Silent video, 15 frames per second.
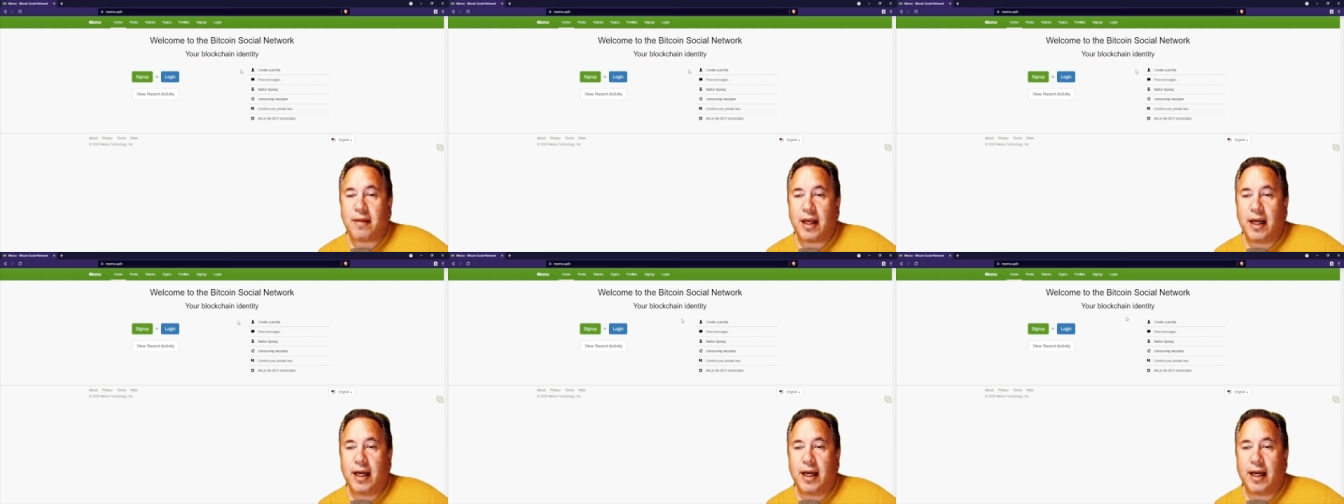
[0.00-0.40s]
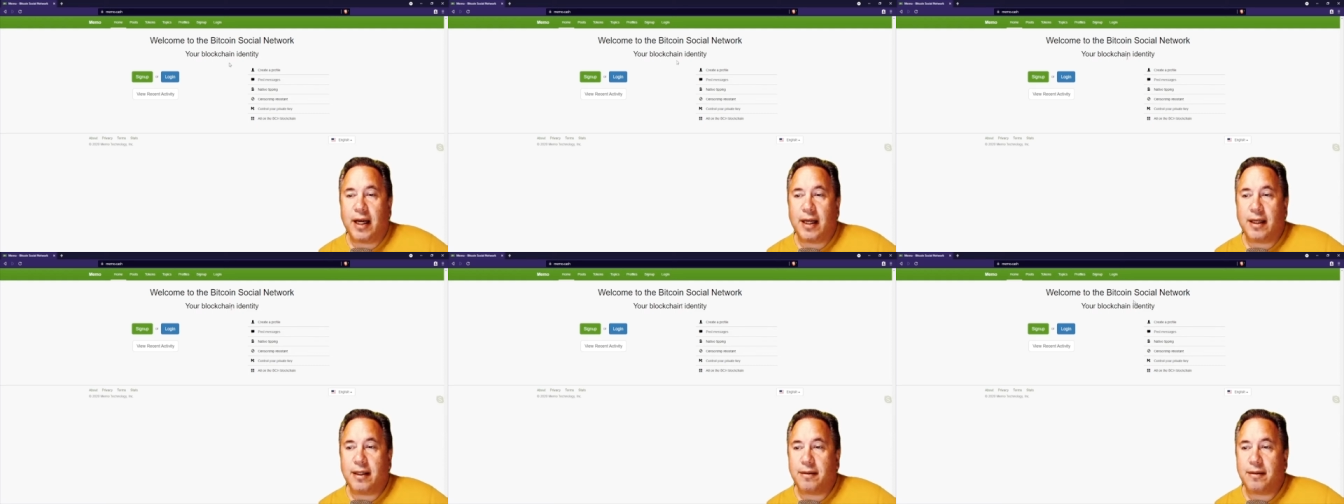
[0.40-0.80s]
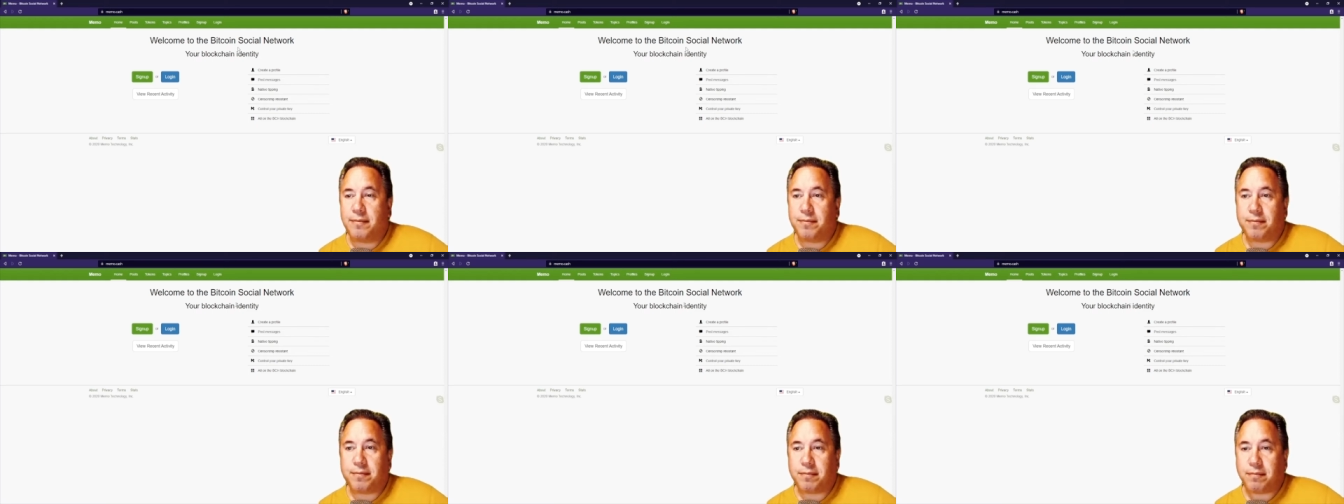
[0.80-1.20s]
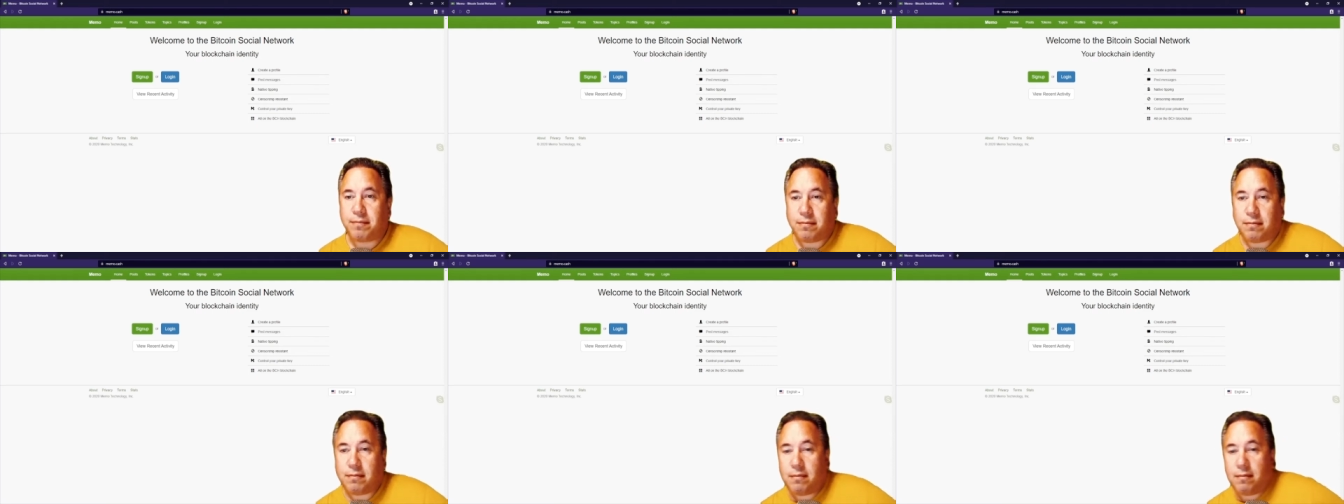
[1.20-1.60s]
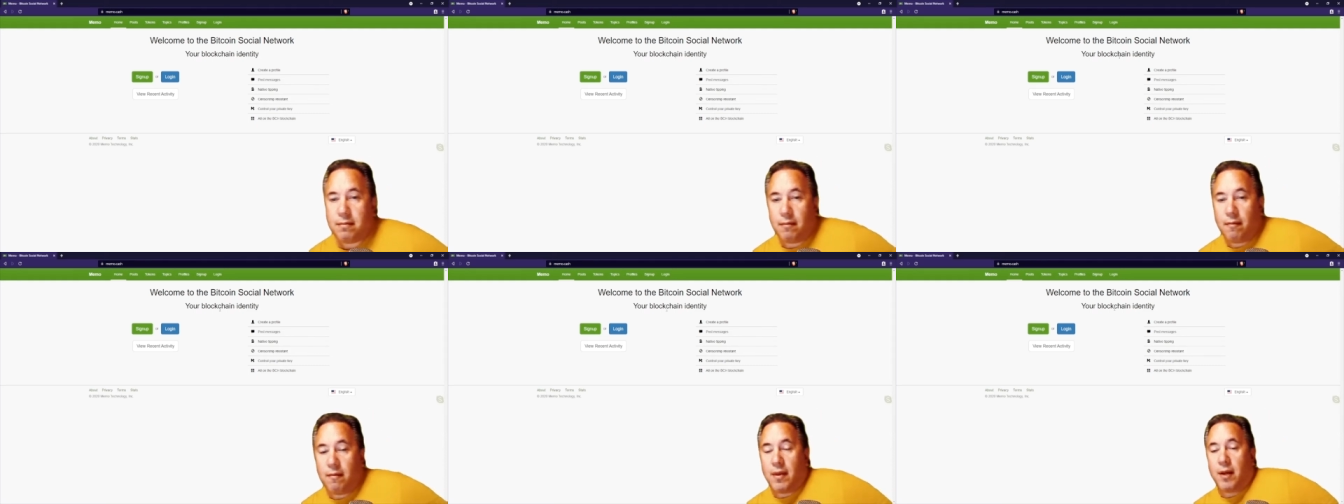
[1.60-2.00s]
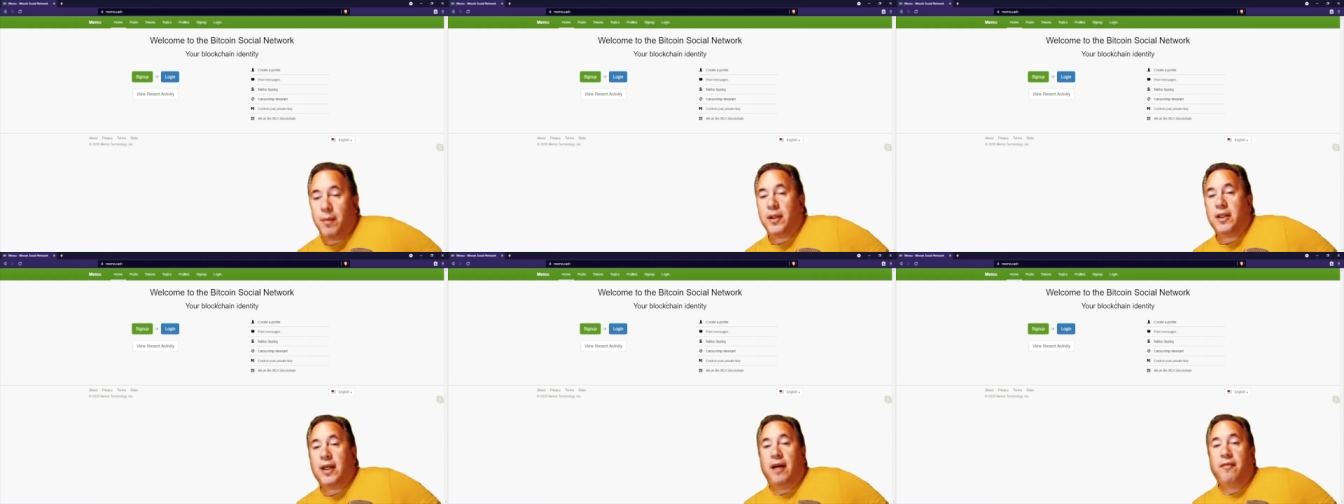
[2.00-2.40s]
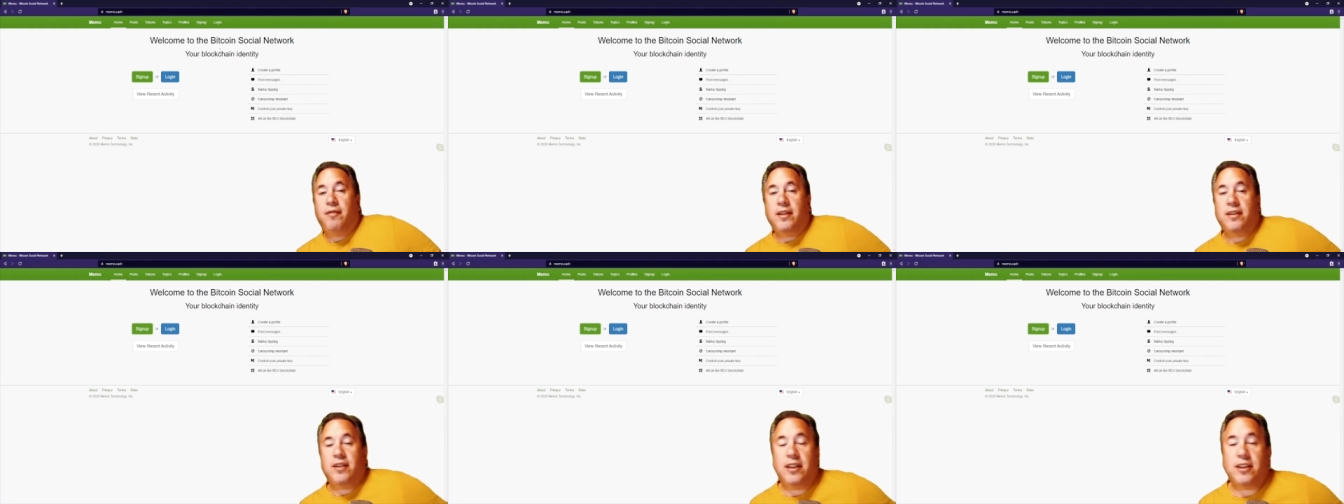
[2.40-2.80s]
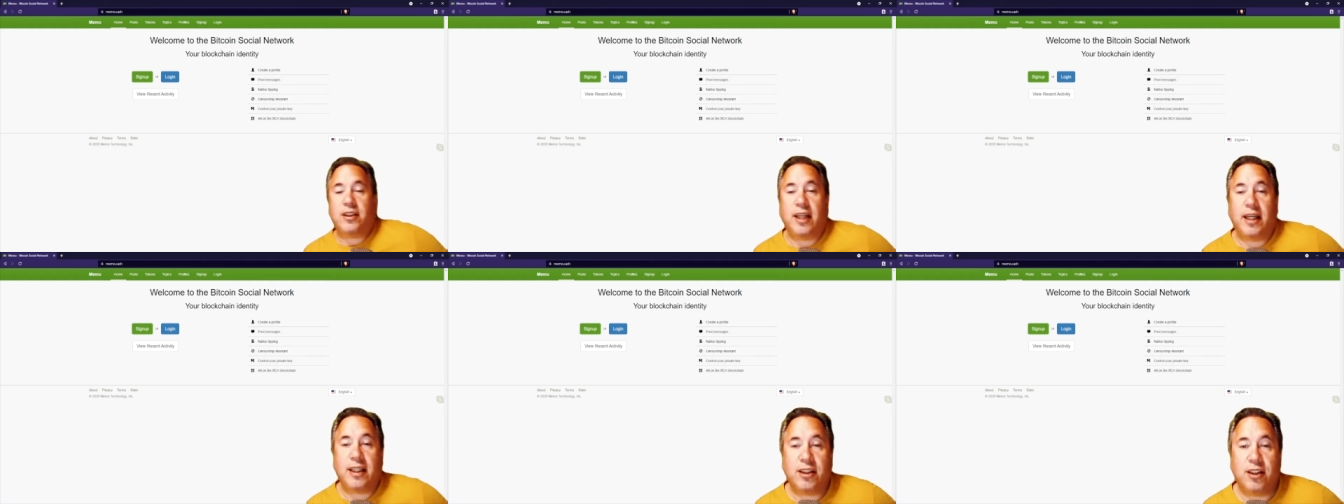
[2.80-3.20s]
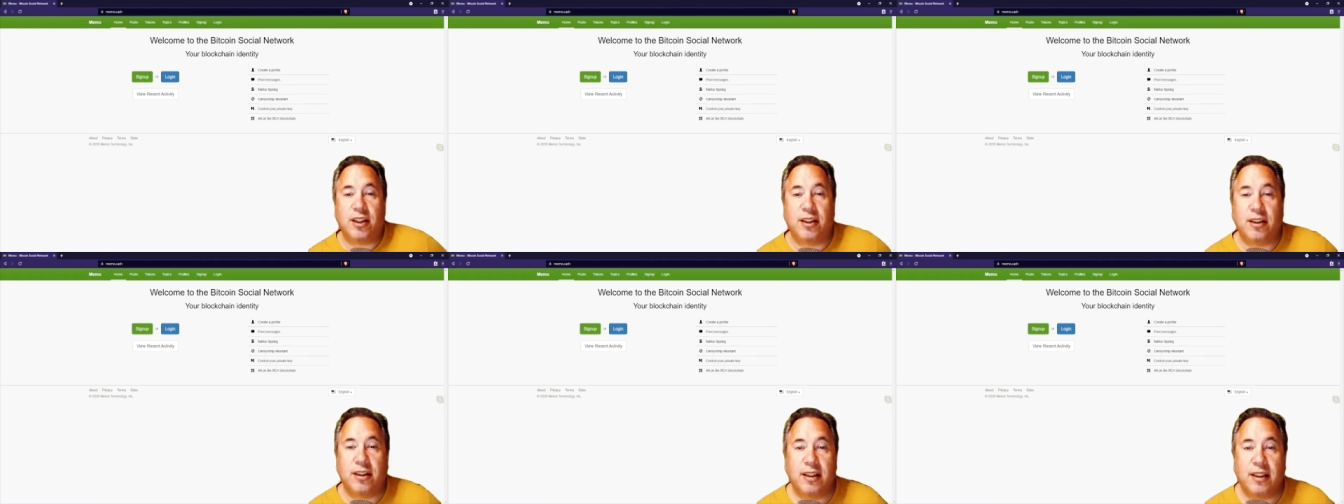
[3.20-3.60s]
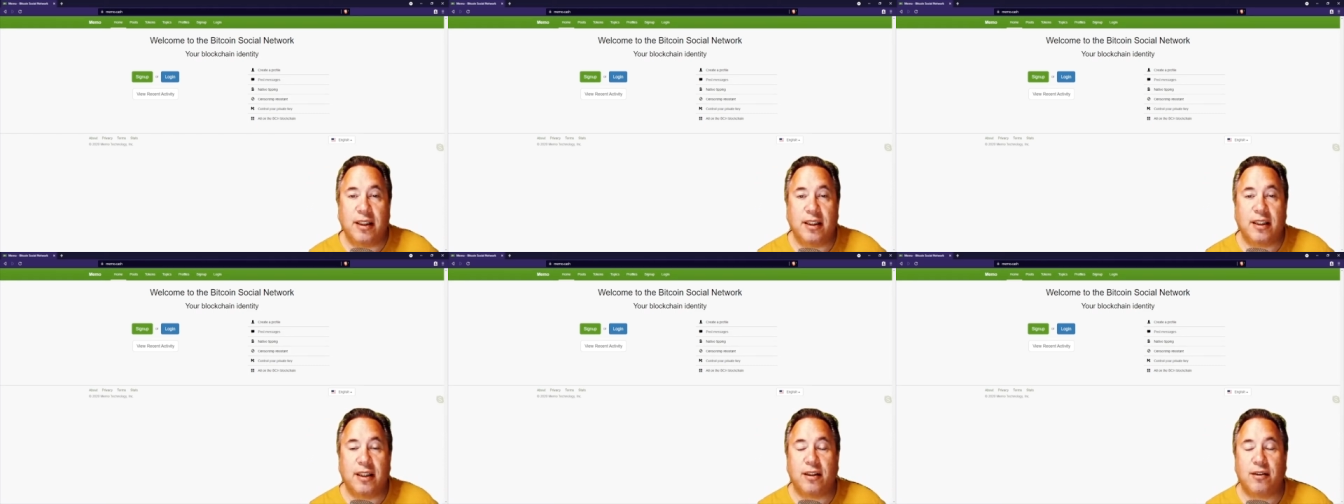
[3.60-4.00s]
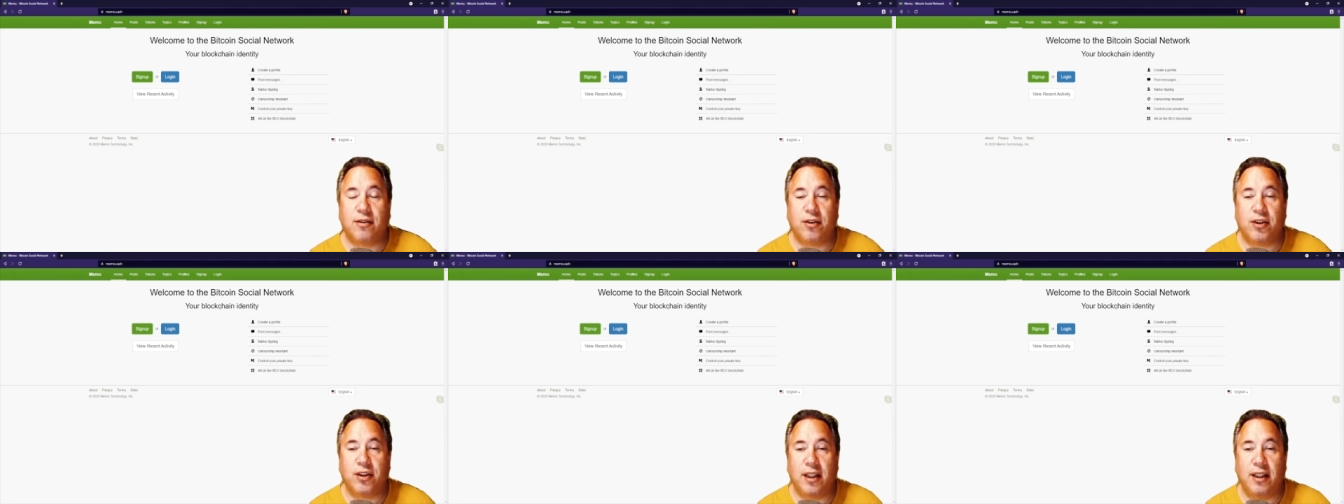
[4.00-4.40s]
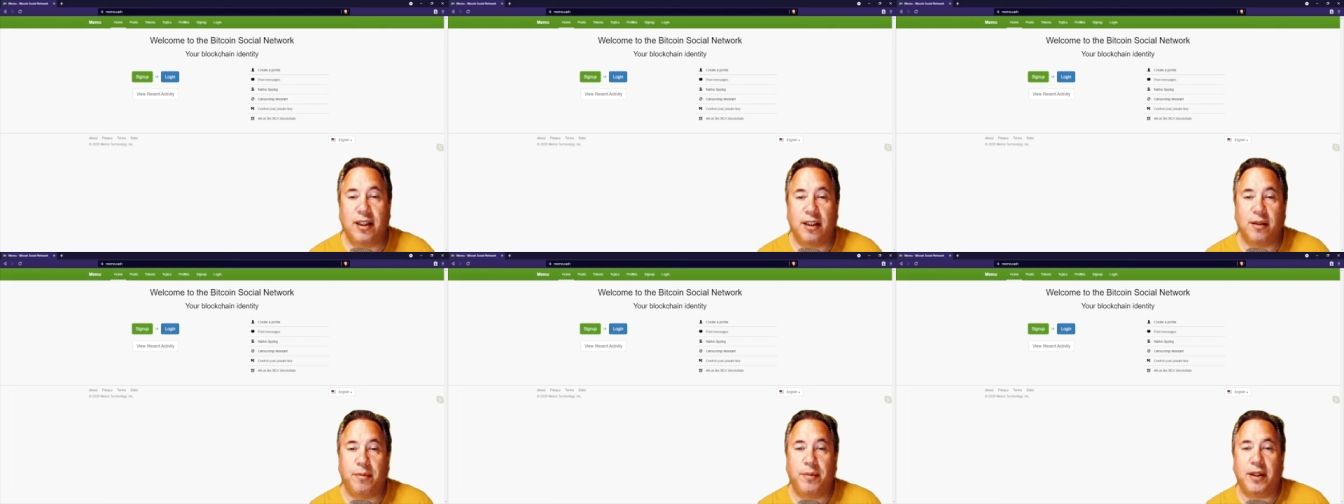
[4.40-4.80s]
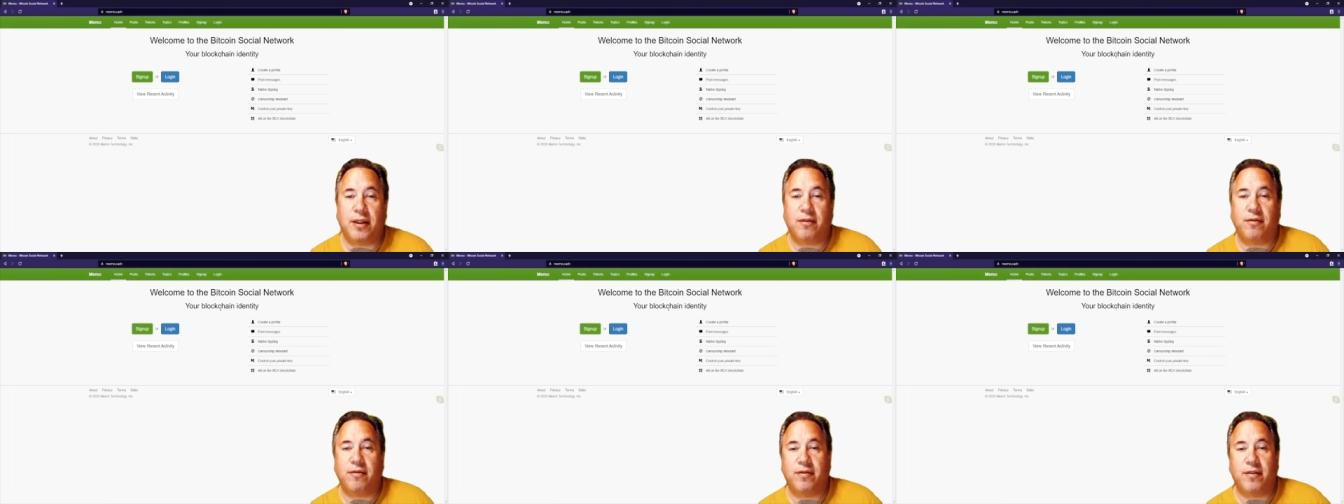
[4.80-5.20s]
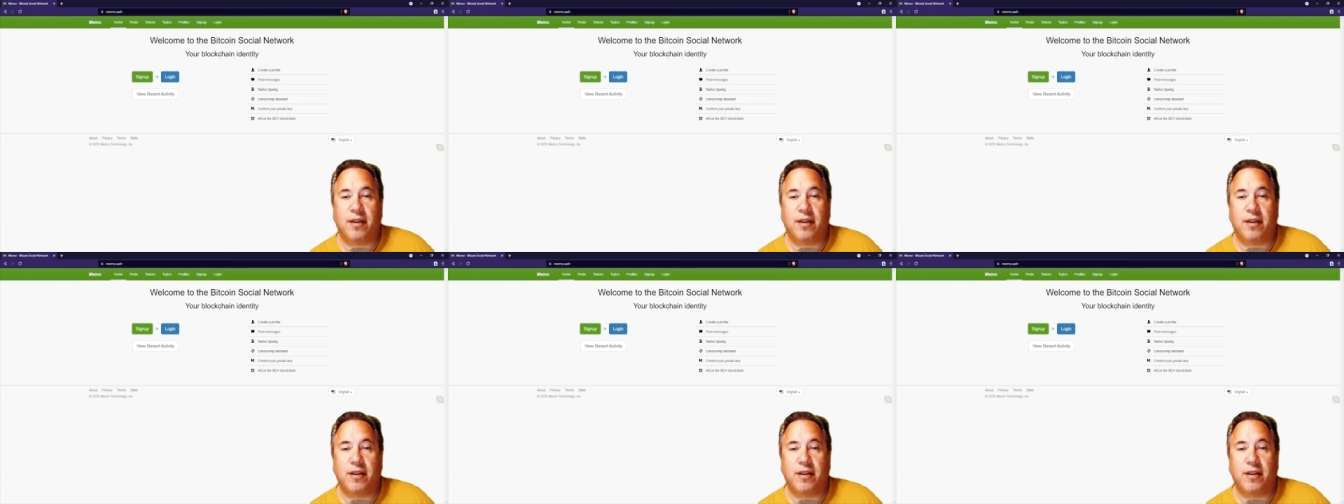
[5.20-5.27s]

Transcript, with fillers: And but every transaction uh, costs a little bit of,